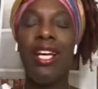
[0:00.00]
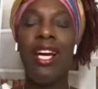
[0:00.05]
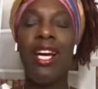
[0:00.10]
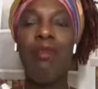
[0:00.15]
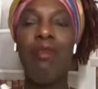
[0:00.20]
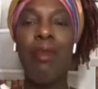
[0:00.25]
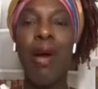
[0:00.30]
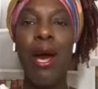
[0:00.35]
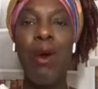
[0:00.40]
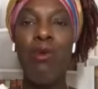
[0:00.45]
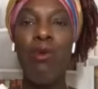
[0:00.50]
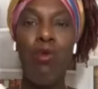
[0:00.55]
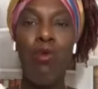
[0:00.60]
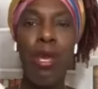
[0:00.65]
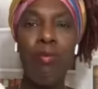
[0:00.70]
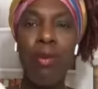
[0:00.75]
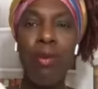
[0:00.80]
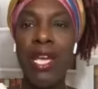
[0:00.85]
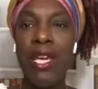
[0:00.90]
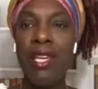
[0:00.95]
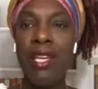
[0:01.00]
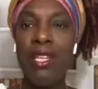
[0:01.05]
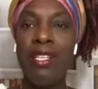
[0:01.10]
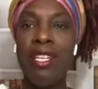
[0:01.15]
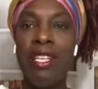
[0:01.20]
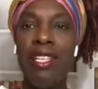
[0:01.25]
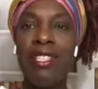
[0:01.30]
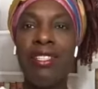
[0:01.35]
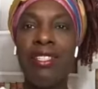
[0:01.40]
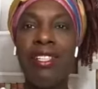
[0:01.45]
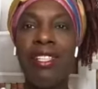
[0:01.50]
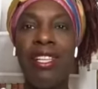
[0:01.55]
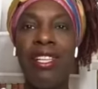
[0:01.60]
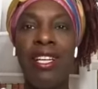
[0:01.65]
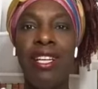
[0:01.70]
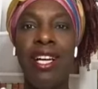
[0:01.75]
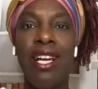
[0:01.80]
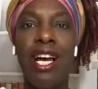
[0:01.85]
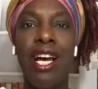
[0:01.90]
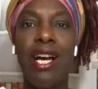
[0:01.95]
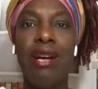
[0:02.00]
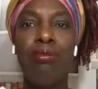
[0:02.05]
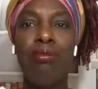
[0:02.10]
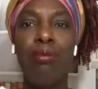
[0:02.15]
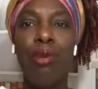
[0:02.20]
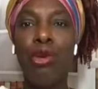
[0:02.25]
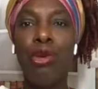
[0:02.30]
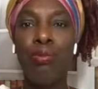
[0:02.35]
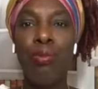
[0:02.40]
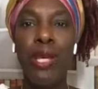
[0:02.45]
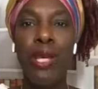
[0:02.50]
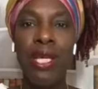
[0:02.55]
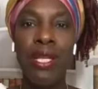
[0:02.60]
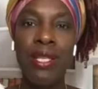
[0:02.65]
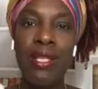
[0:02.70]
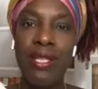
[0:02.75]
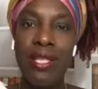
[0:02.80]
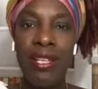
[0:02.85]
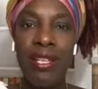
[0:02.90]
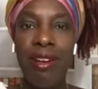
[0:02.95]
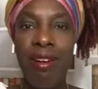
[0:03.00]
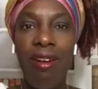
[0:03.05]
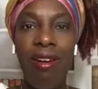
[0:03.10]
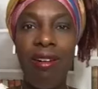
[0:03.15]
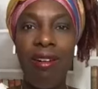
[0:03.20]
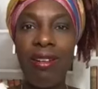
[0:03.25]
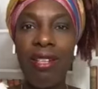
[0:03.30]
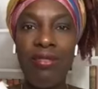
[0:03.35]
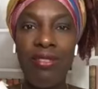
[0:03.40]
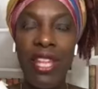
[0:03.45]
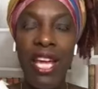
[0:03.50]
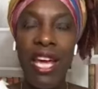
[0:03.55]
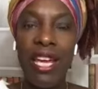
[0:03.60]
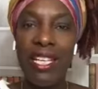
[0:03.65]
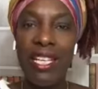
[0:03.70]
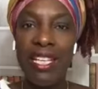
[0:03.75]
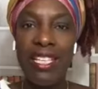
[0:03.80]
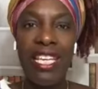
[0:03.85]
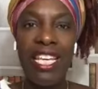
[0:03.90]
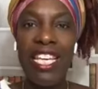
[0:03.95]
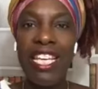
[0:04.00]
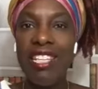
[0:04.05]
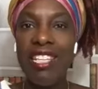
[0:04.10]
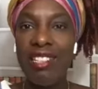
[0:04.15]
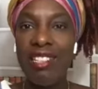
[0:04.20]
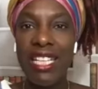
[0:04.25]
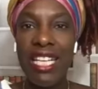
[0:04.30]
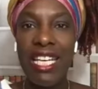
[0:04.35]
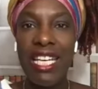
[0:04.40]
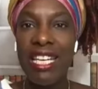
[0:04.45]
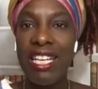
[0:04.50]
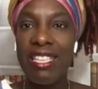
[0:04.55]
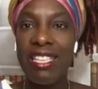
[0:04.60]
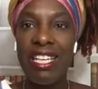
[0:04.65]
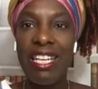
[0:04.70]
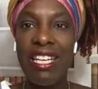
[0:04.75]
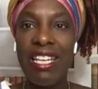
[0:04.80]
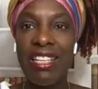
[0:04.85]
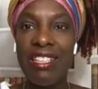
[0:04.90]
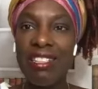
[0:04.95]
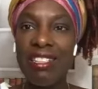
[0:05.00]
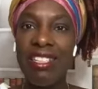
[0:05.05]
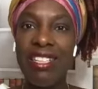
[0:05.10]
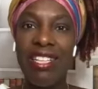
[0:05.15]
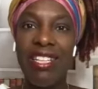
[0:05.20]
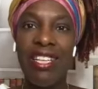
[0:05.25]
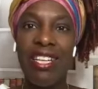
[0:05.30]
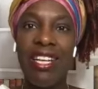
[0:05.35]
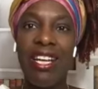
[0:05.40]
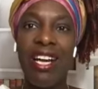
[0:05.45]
about women and purpose and all of that and healing and